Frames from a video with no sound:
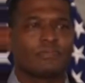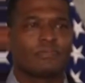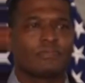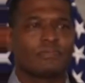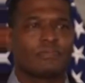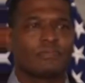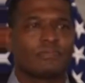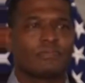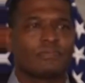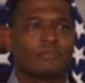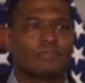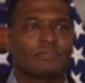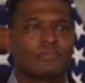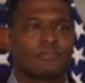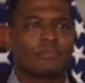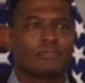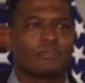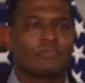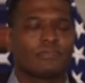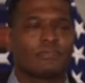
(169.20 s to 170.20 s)

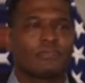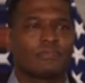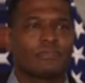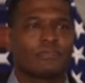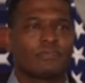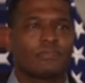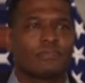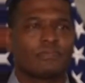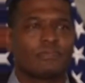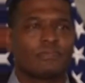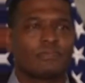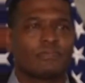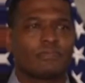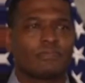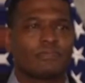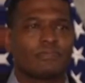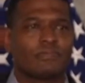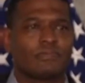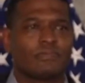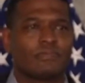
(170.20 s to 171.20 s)

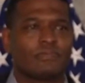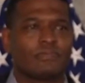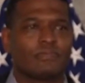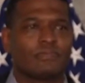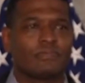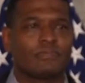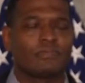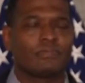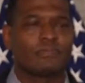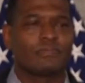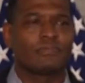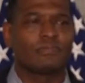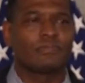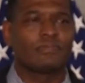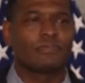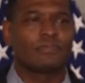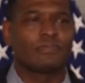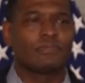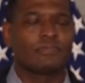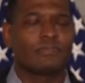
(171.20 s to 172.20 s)

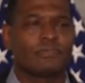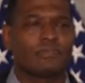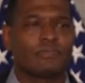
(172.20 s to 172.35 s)
No words are spoken by the person on screen.